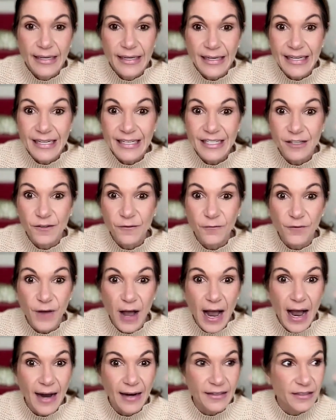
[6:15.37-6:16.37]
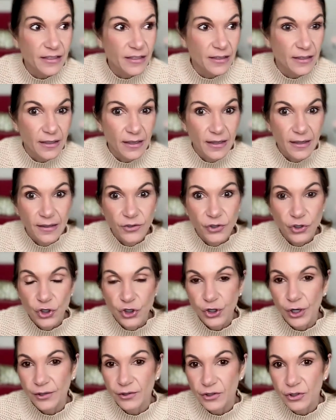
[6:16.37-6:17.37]
is in fact
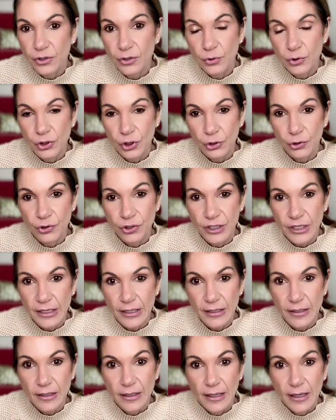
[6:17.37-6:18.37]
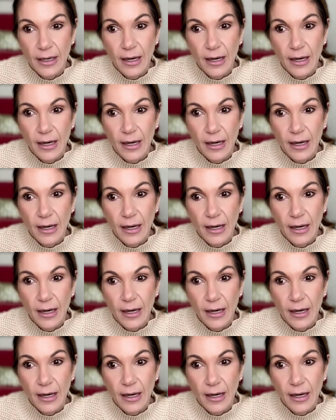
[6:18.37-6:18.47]
just New Jersey.